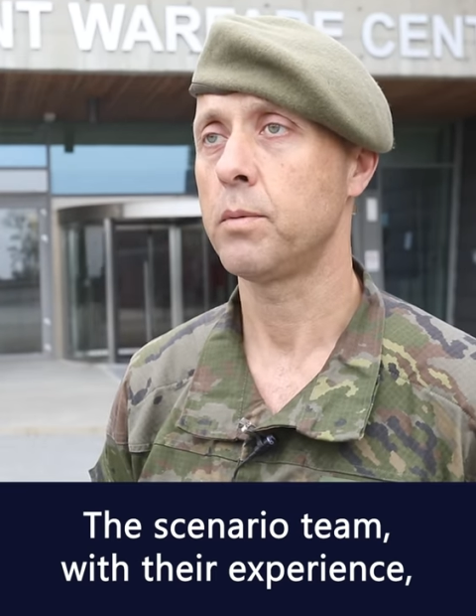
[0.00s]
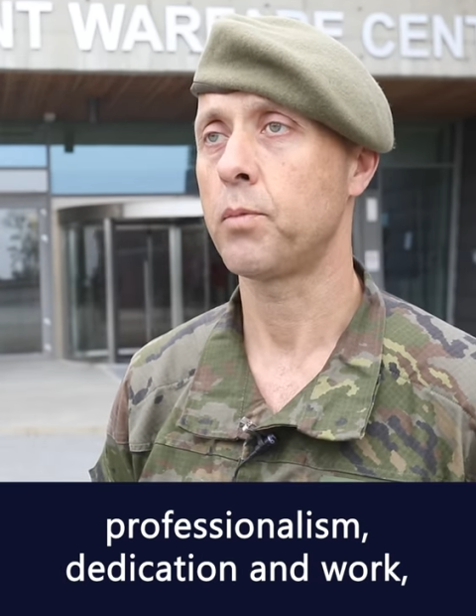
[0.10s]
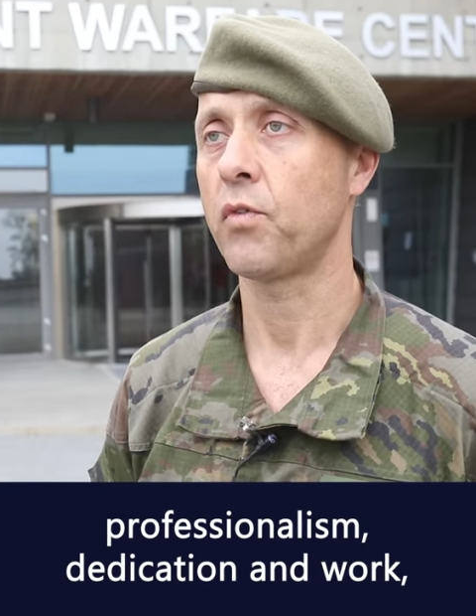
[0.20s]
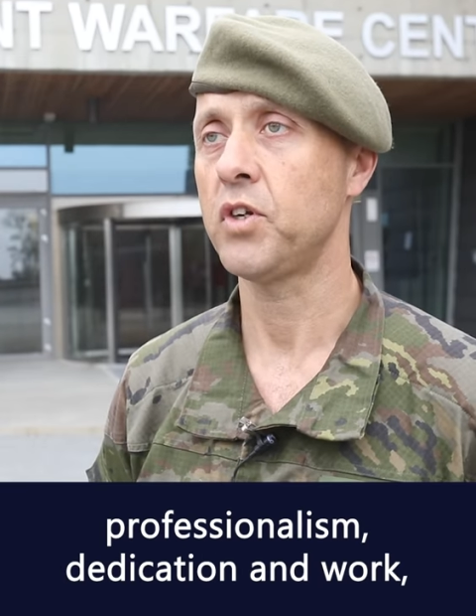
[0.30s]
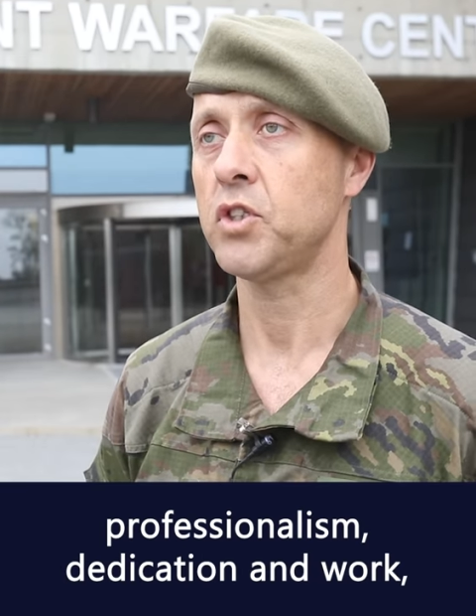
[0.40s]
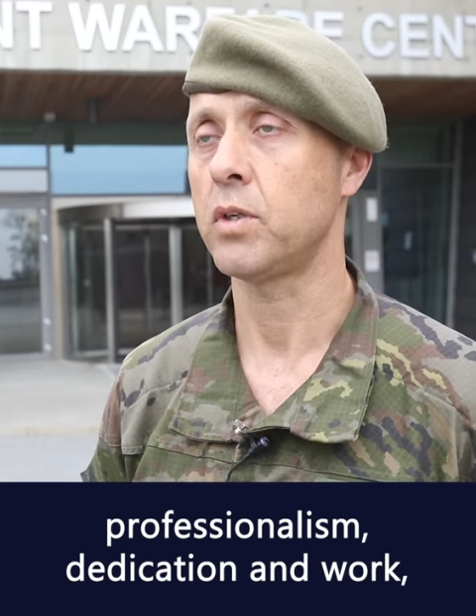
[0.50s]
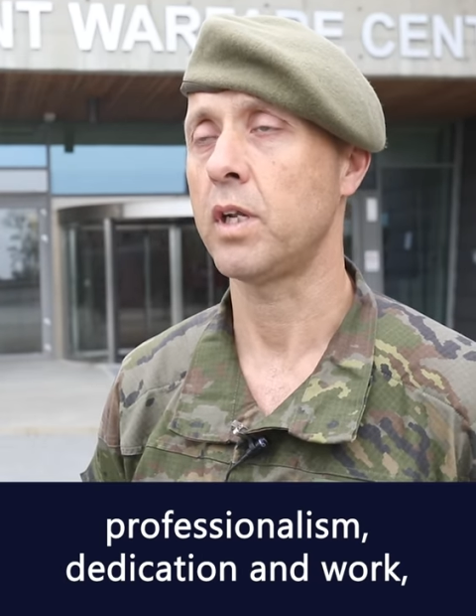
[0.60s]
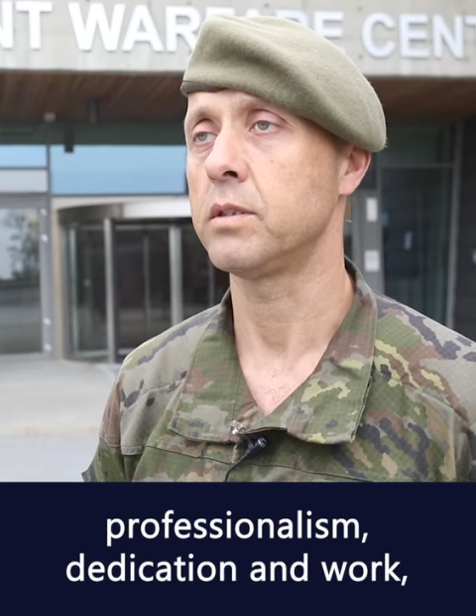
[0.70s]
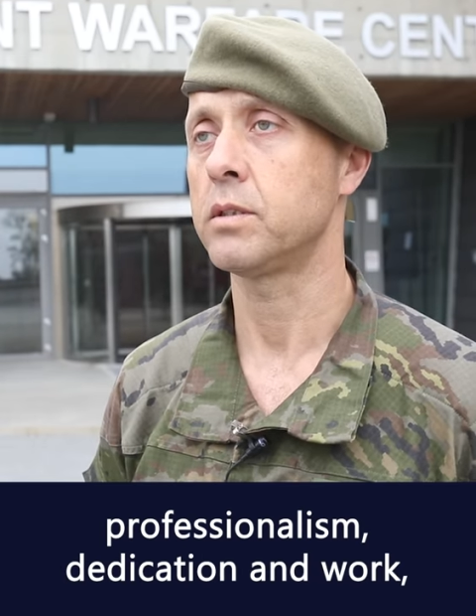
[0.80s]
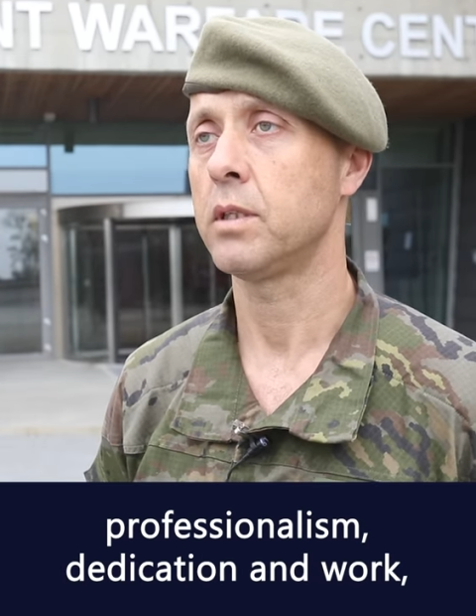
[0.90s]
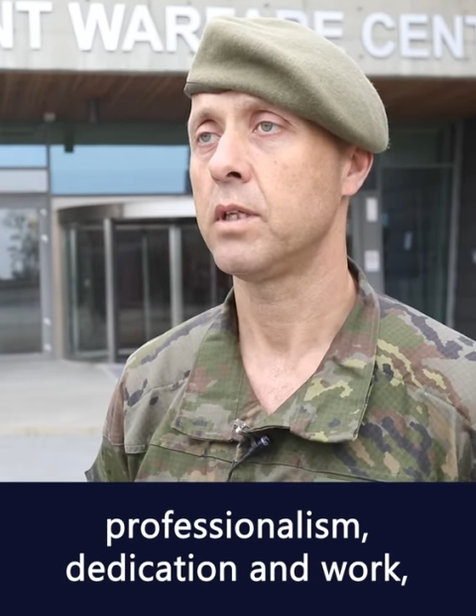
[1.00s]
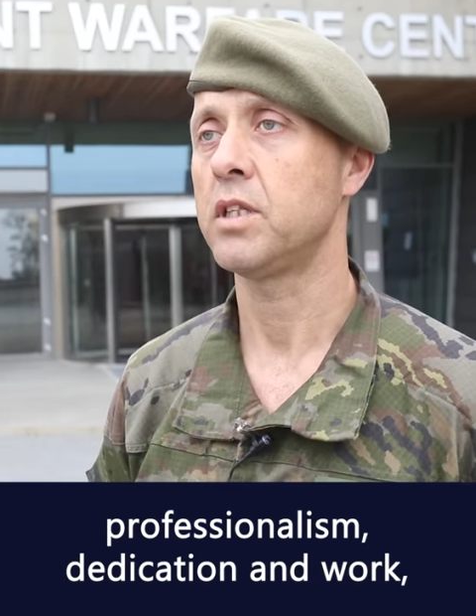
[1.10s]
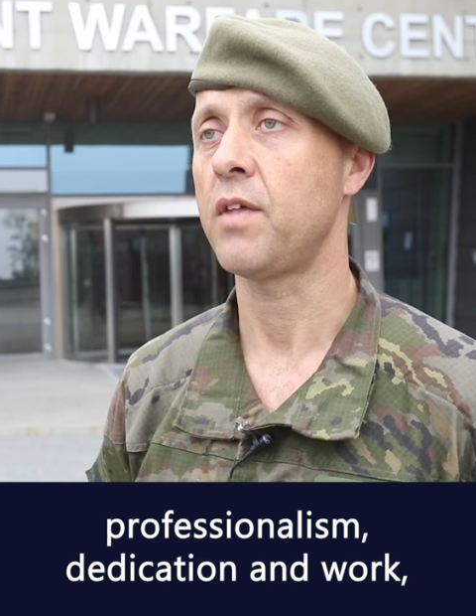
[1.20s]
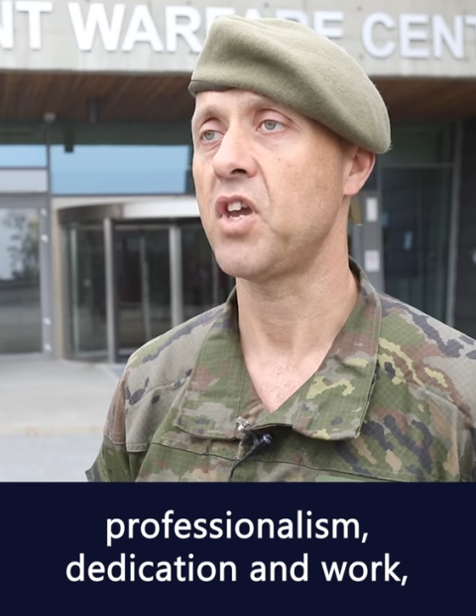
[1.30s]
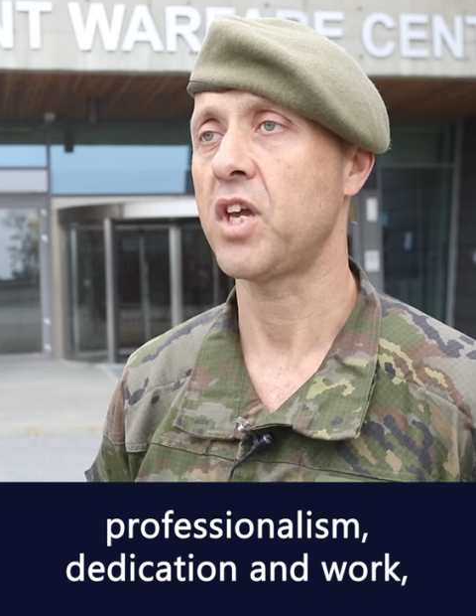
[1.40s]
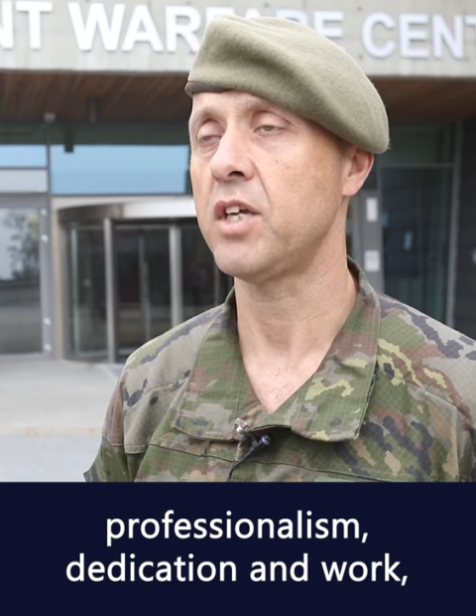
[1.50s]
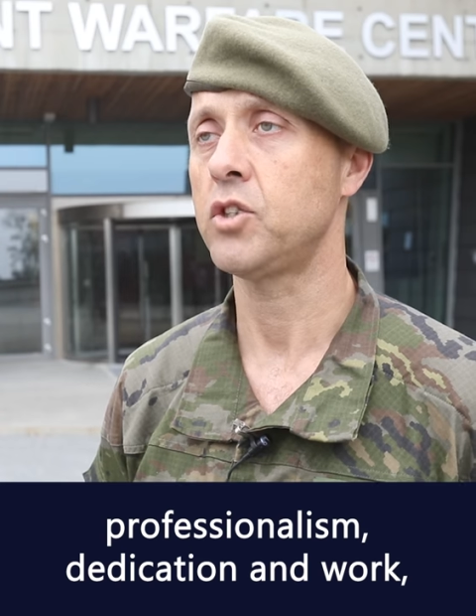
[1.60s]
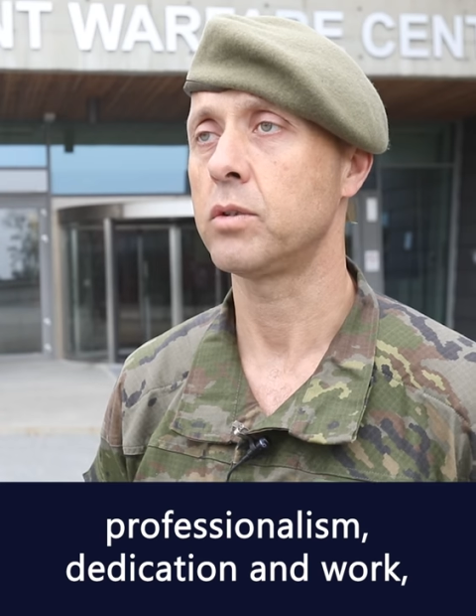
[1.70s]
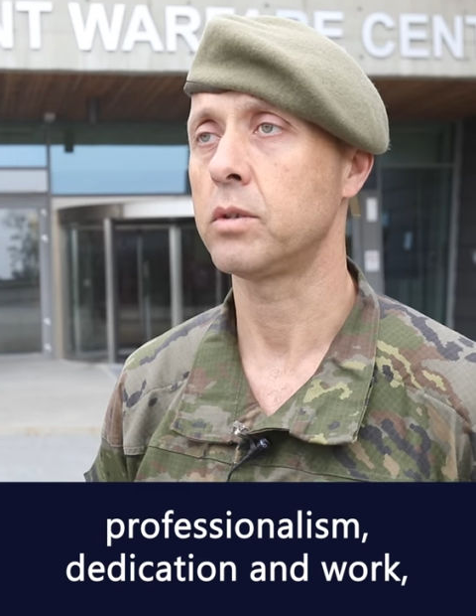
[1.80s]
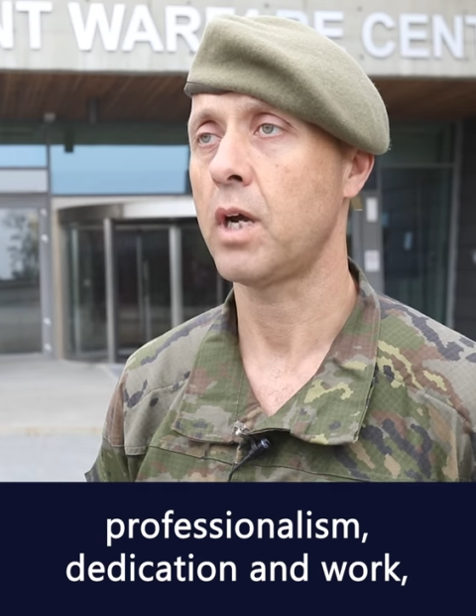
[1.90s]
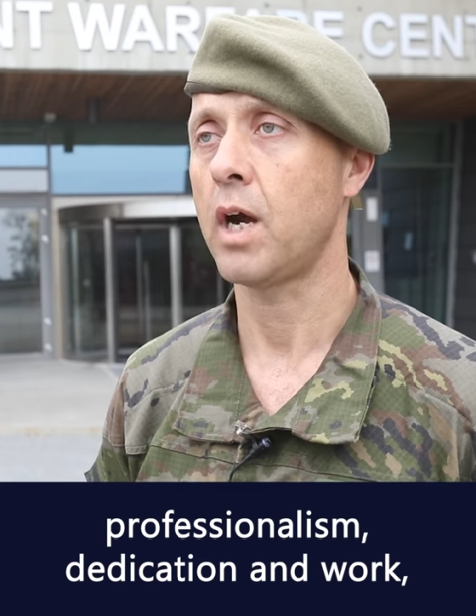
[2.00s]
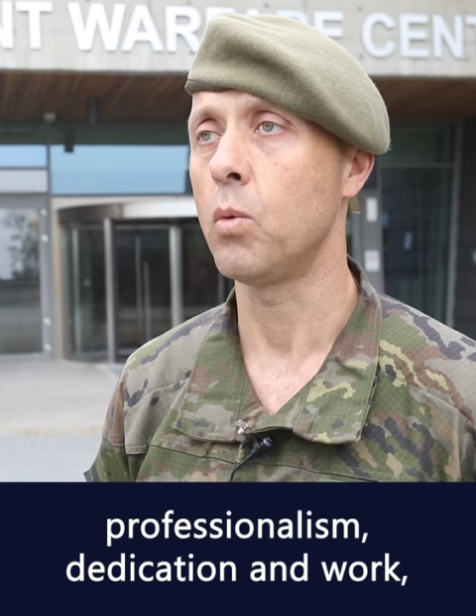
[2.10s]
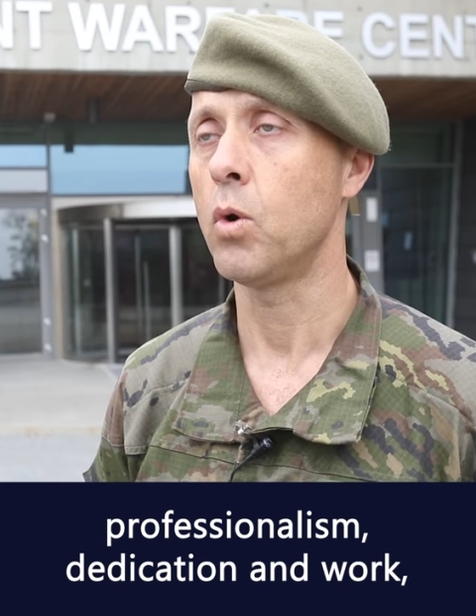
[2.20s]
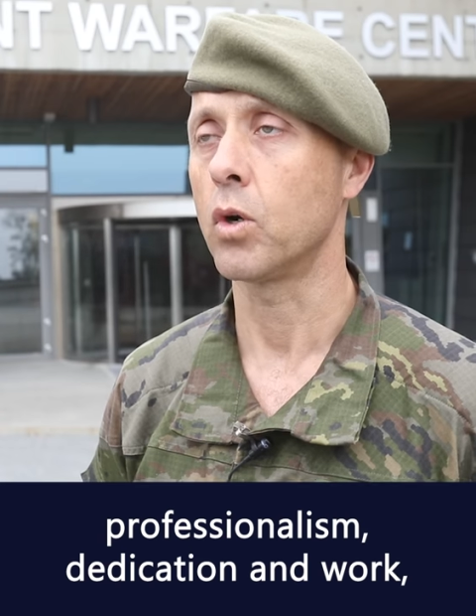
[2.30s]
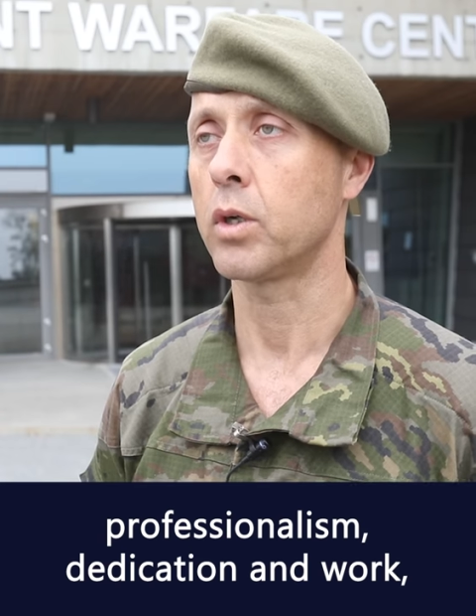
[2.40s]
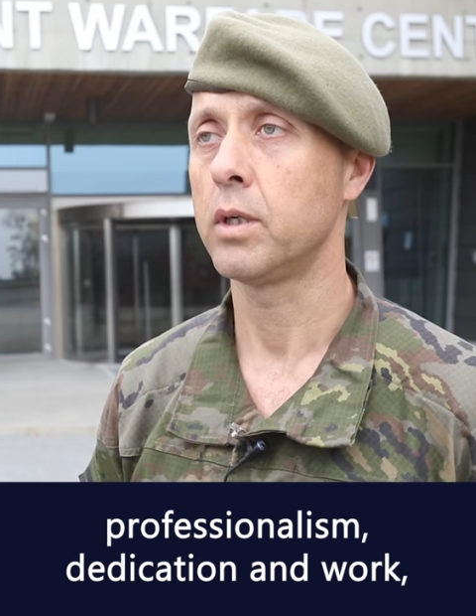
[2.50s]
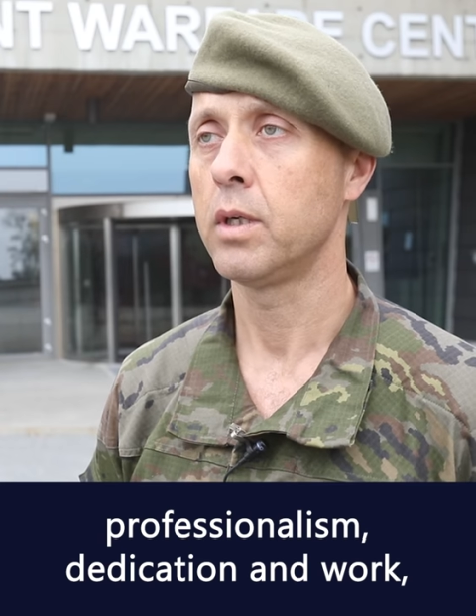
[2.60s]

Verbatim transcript: professionalism, dedication and work